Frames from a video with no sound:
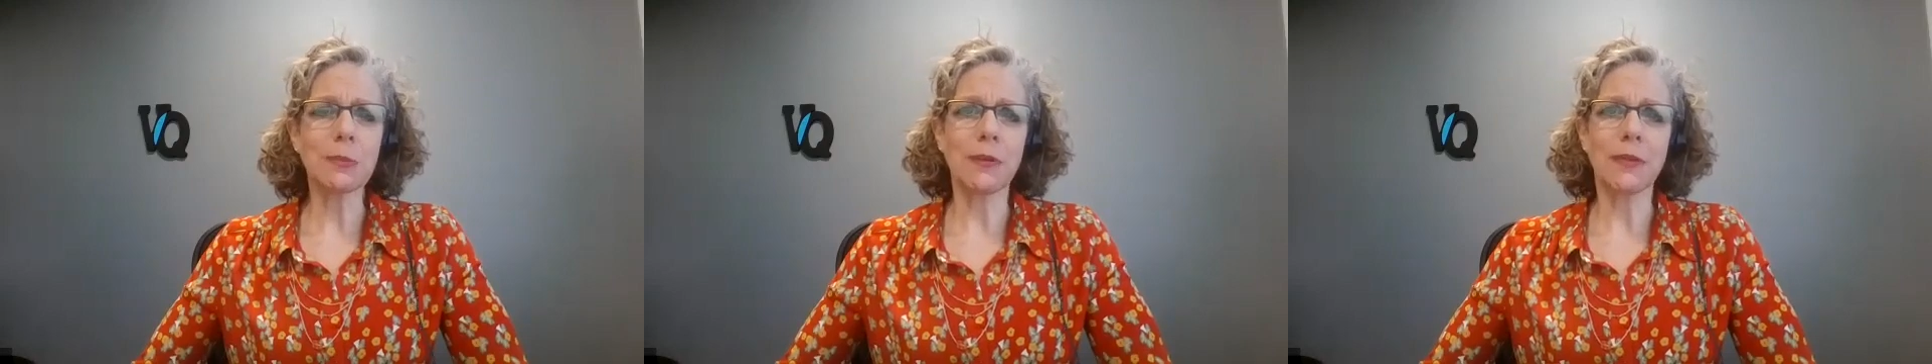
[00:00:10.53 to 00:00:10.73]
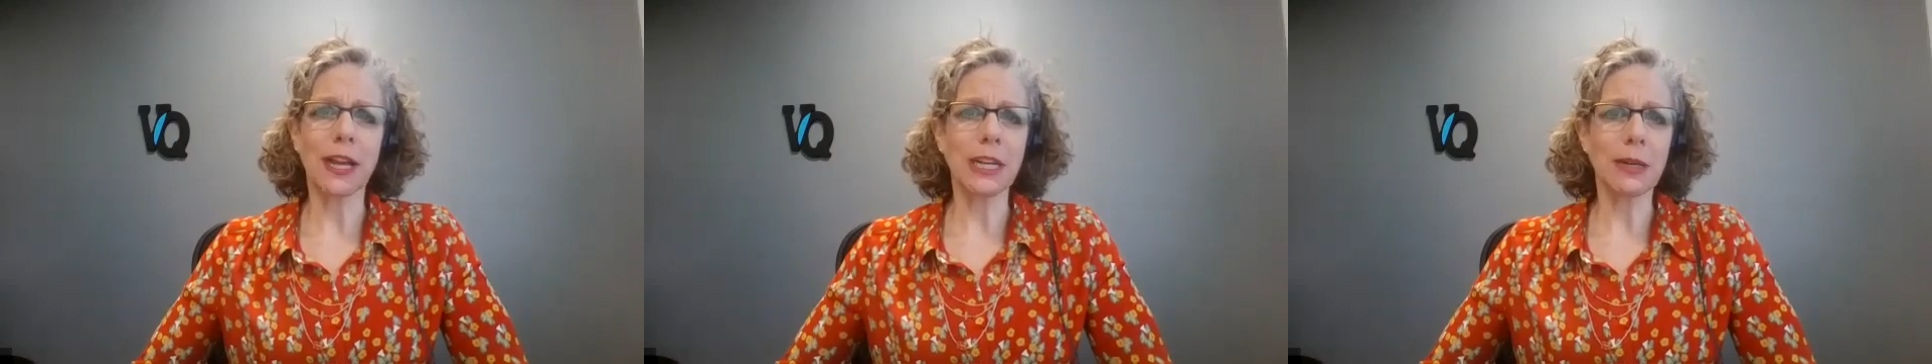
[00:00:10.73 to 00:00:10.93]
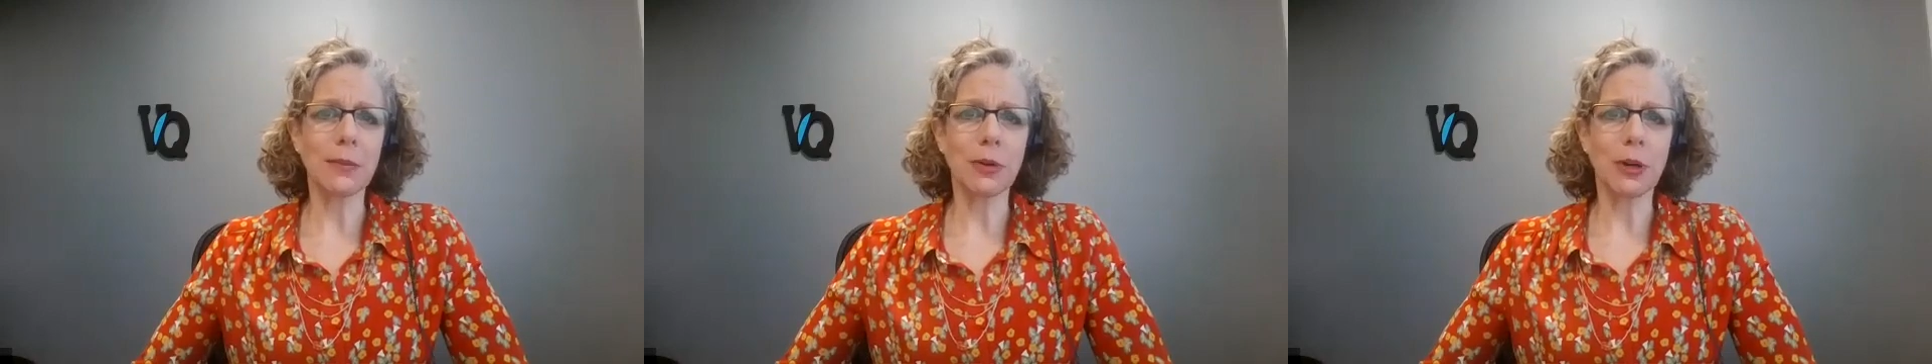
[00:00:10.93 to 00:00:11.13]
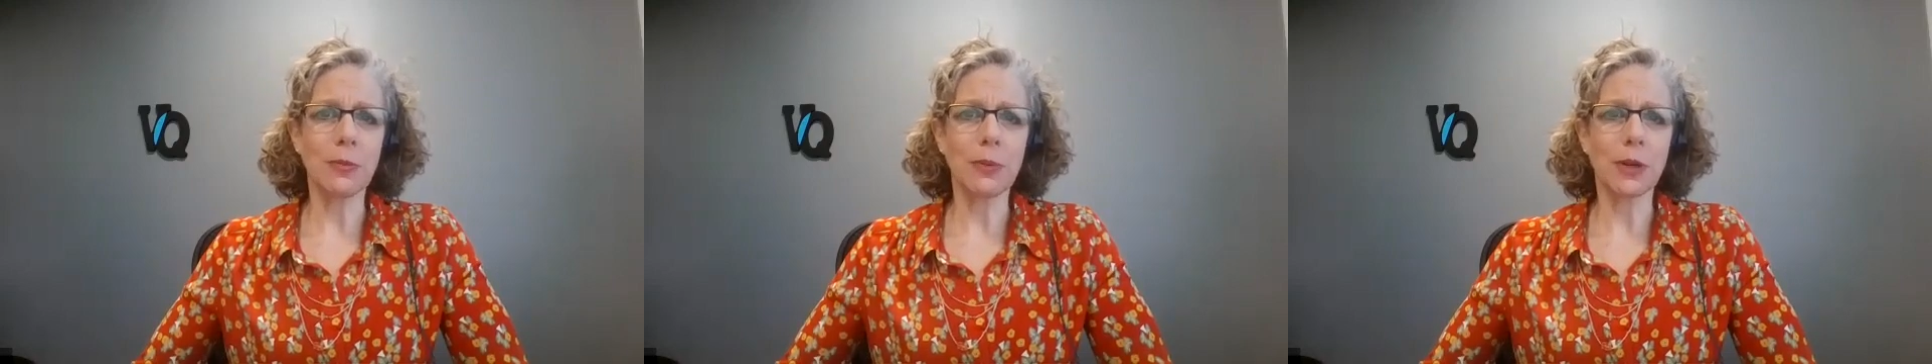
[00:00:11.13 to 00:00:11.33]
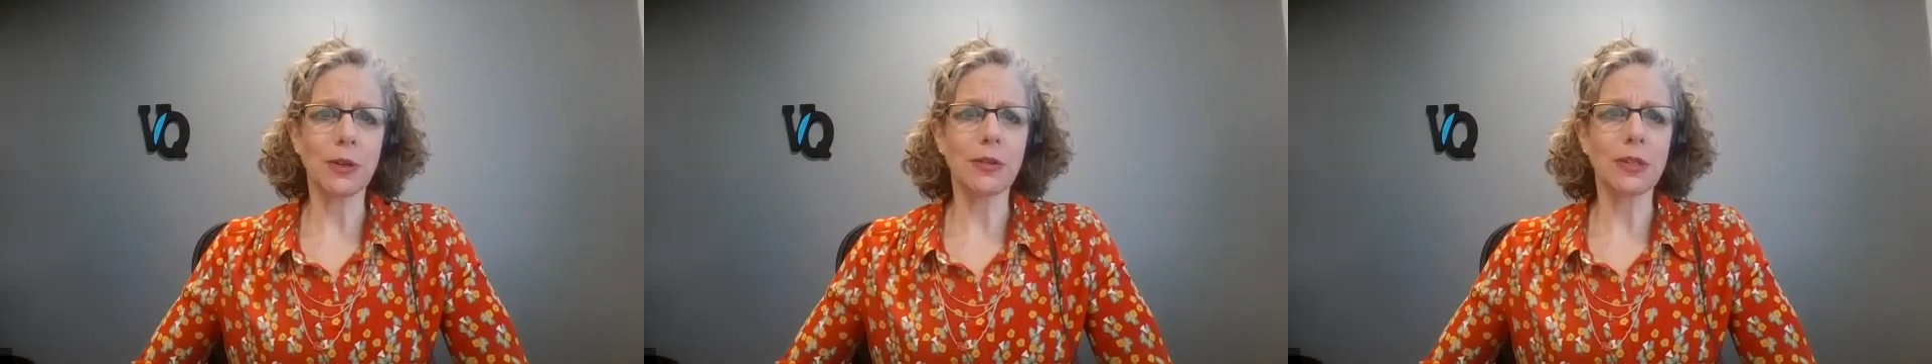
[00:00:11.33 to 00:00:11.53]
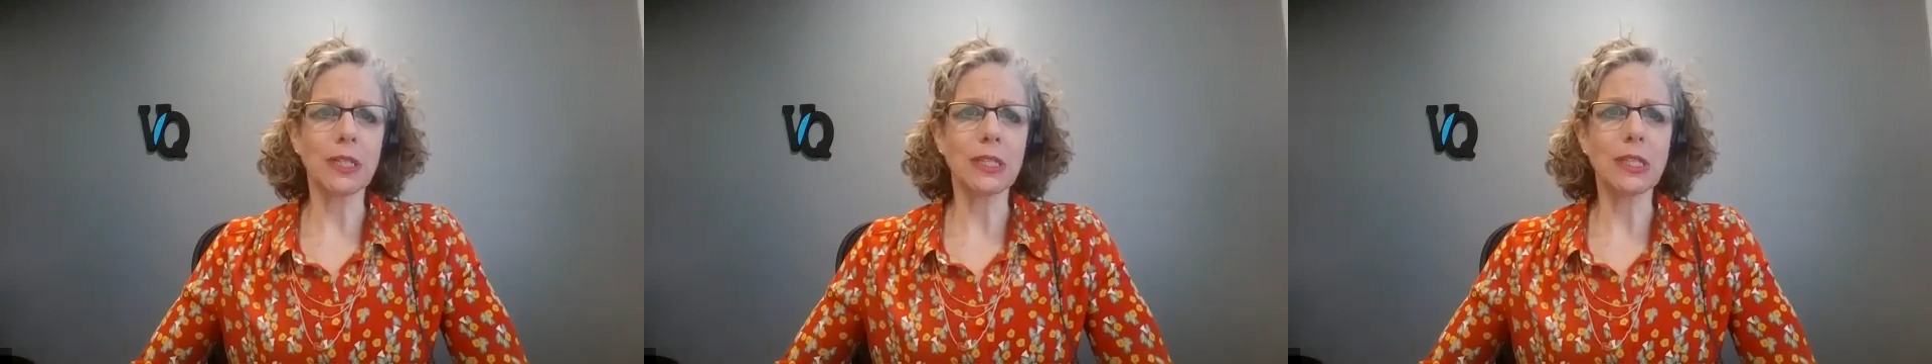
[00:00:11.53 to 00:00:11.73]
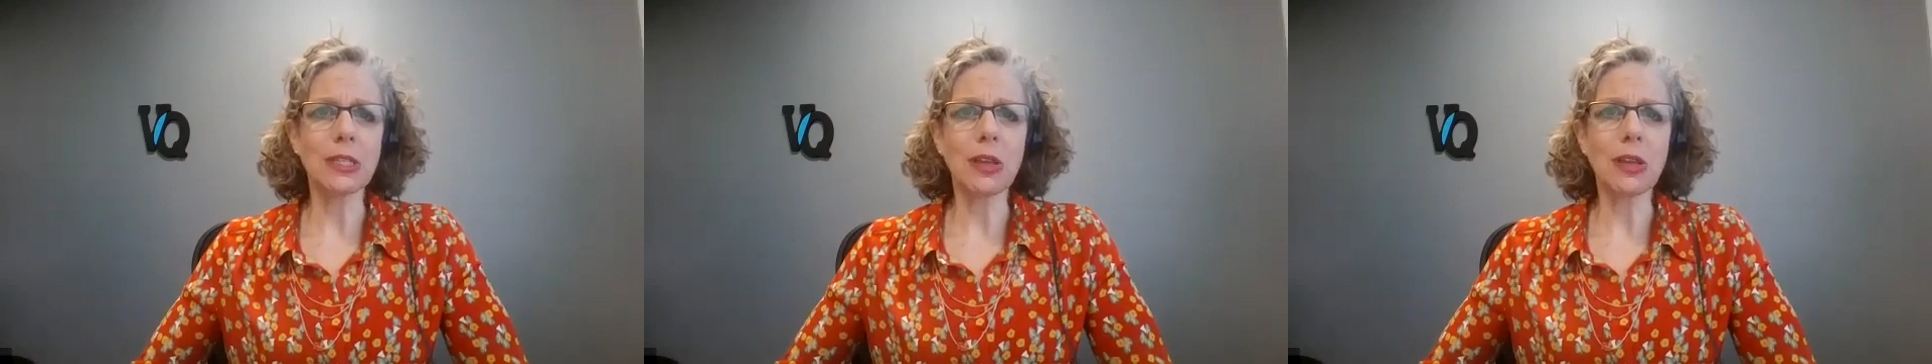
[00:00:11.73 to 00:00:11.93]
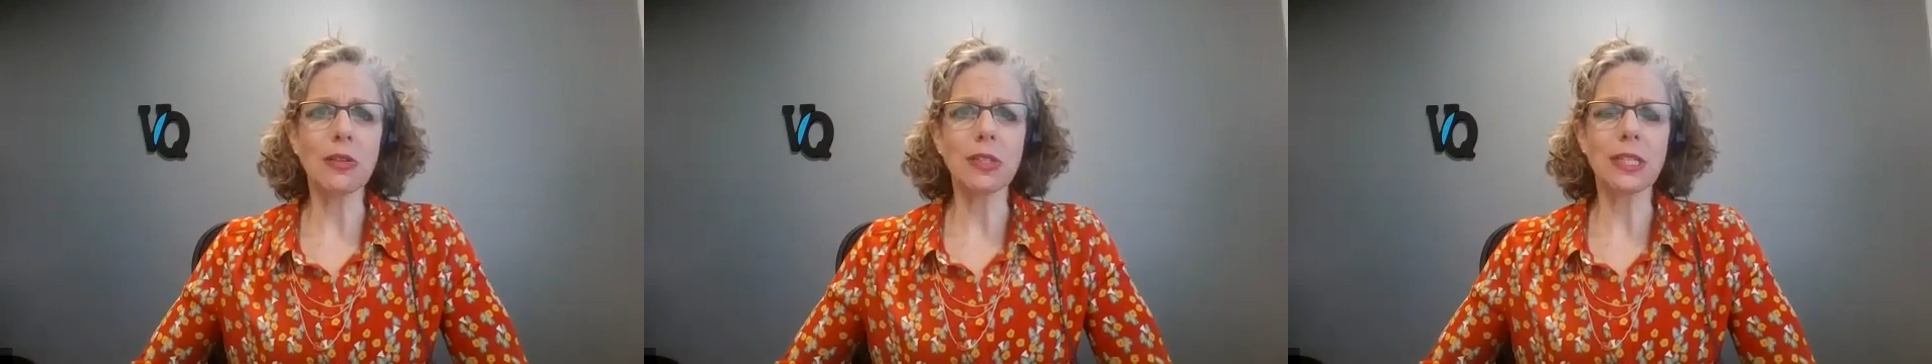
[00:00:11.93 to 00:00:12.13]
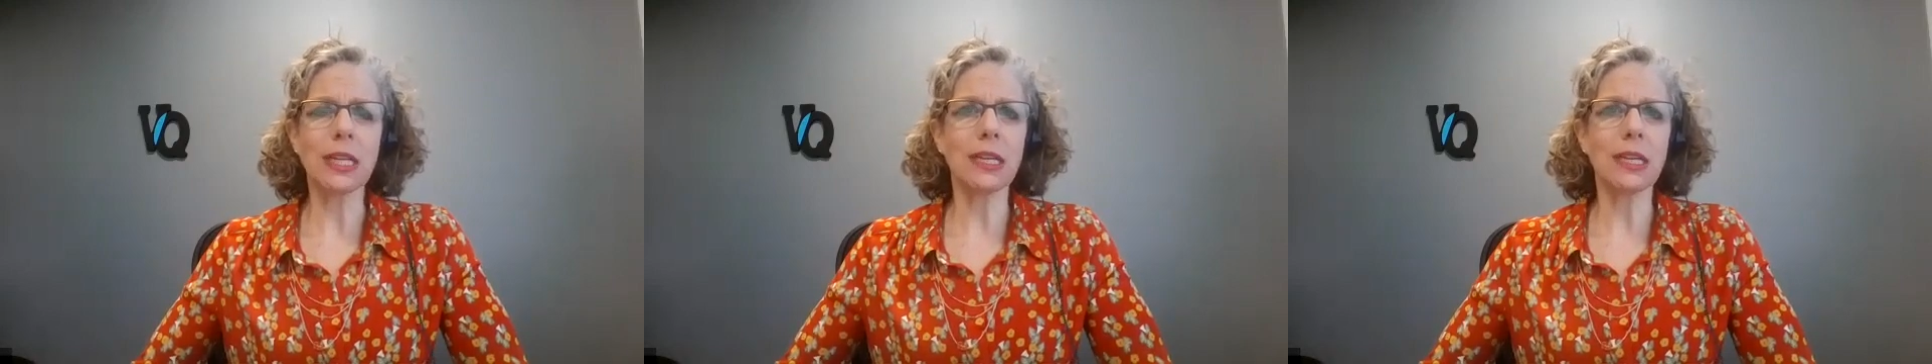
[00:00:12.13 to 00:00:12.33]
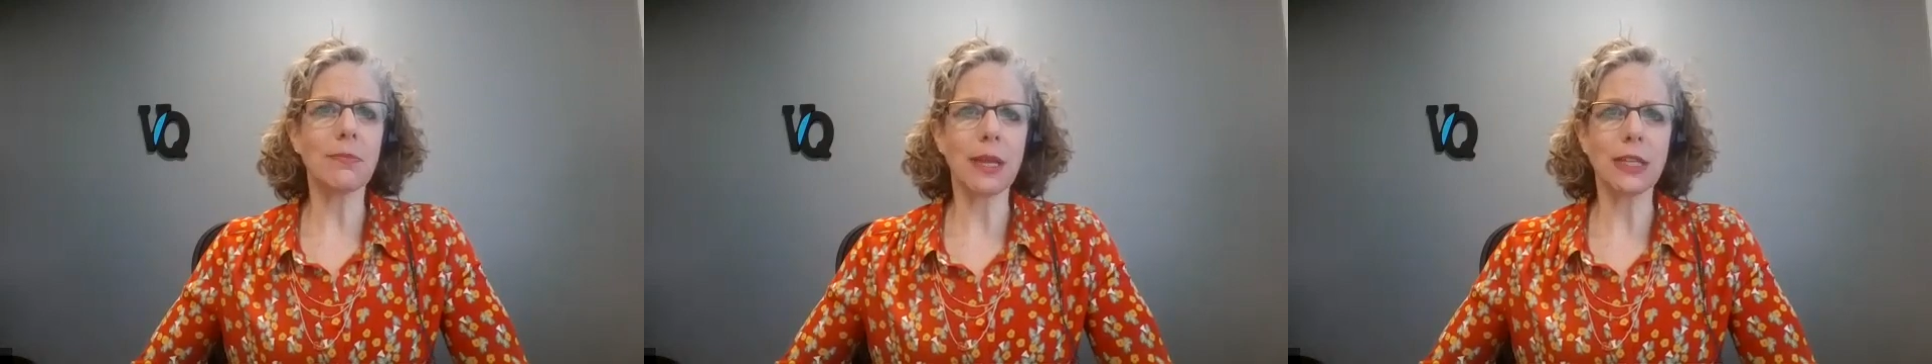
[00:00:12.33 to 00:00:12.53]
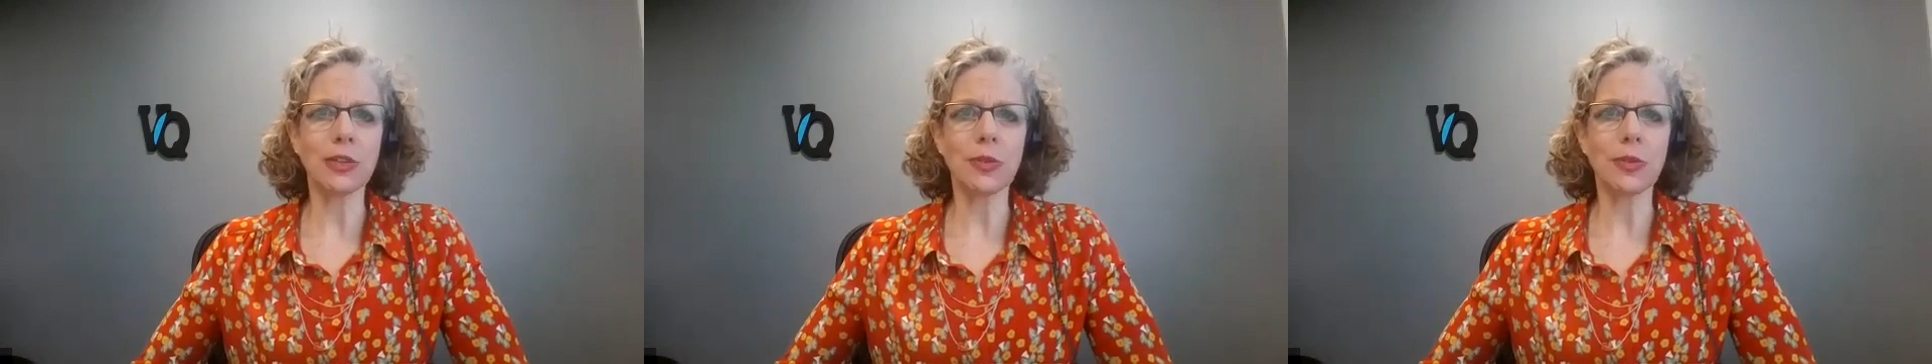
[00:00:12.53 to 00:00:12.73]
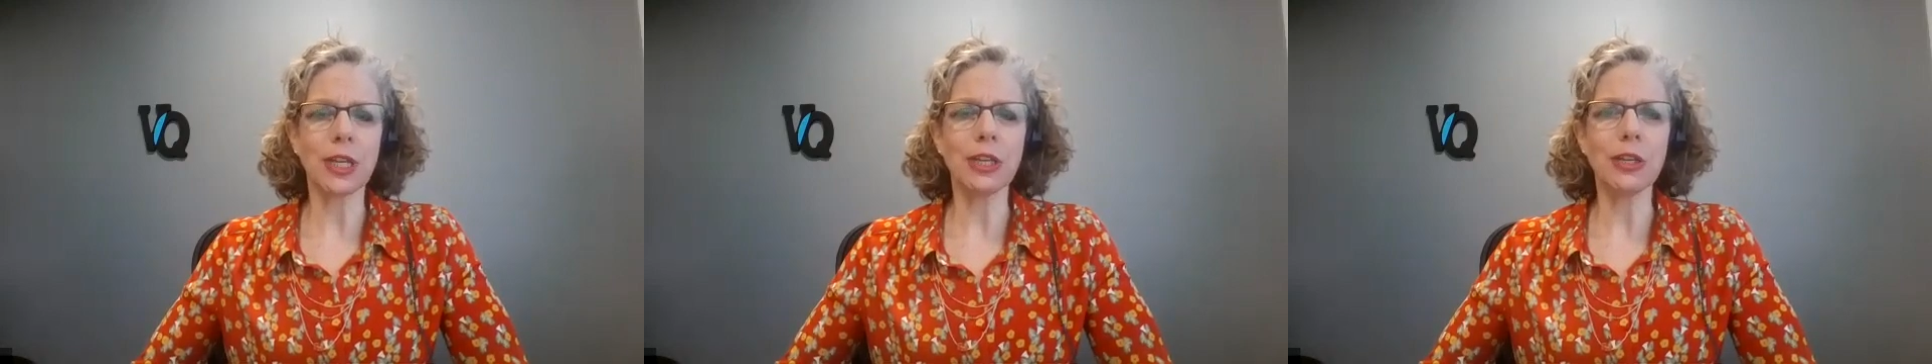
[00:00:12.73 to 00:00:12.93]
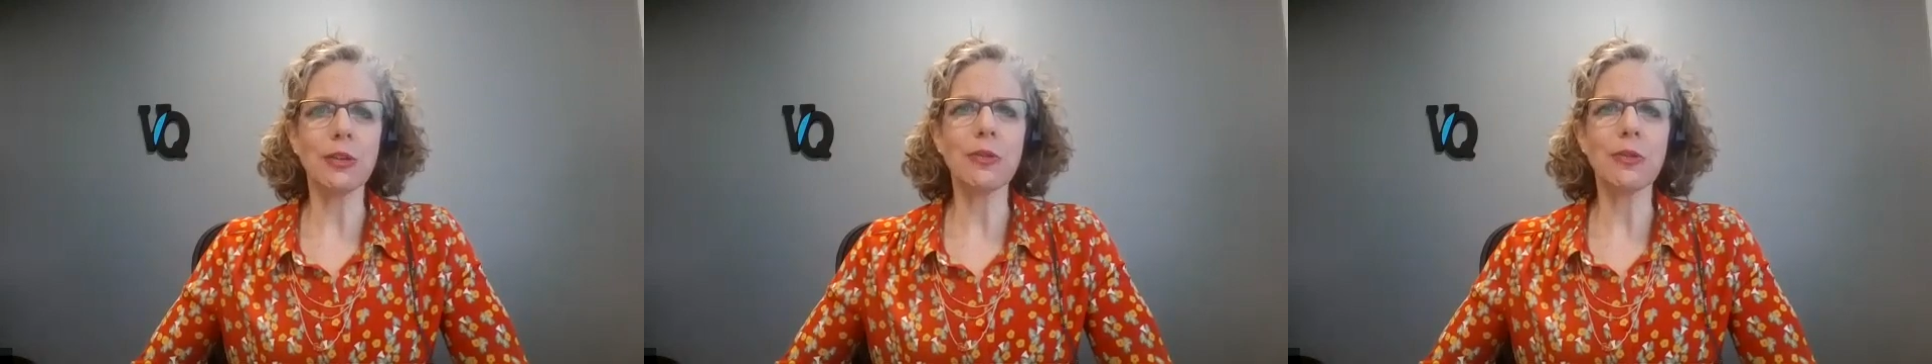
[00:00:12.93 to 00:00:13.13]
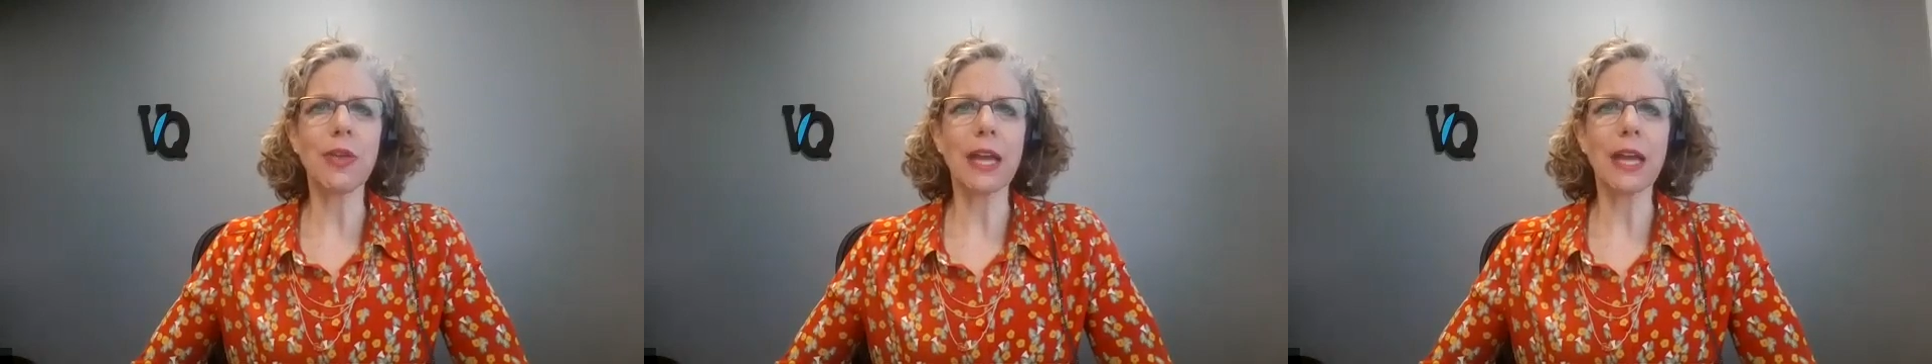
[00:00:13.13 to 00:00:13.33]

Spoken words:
providing pro bono consulting, mentoring youth,